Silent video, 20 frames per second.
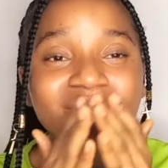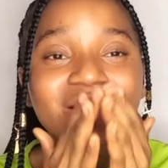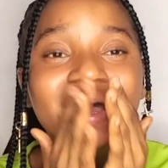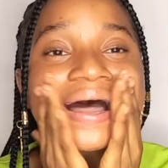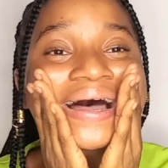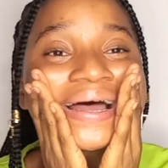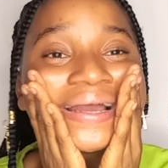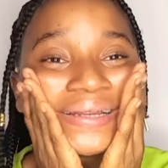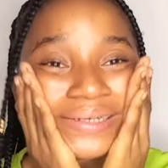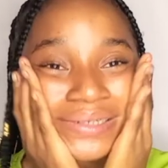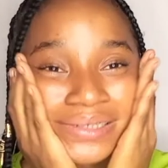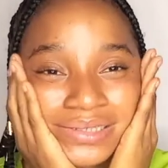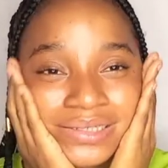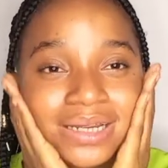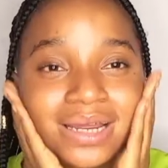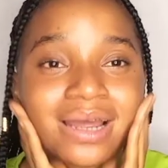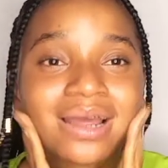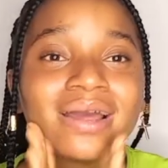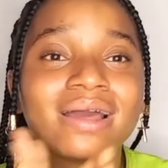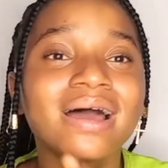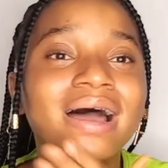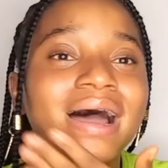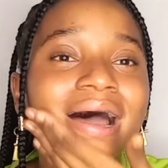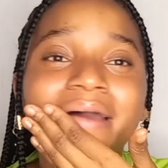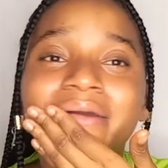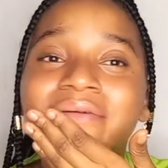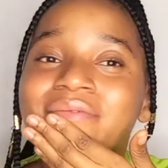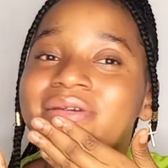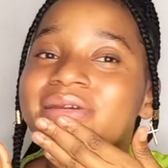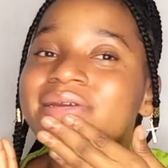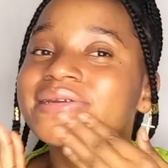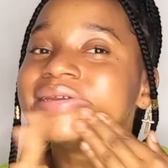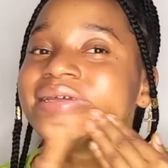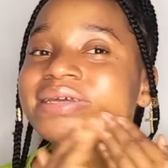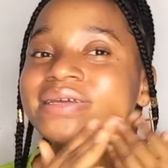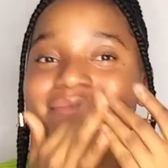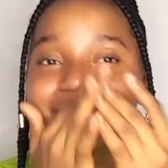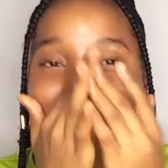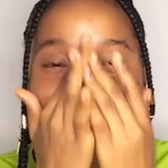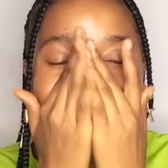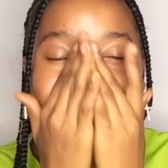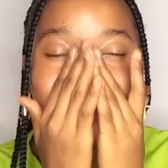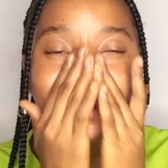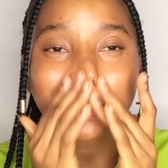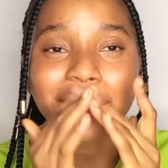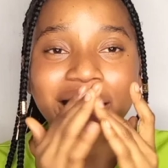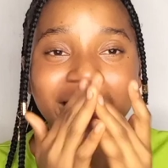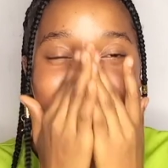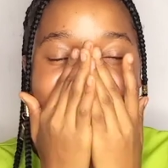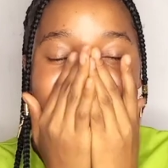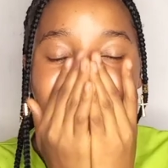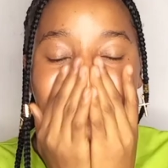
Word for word: and i really really like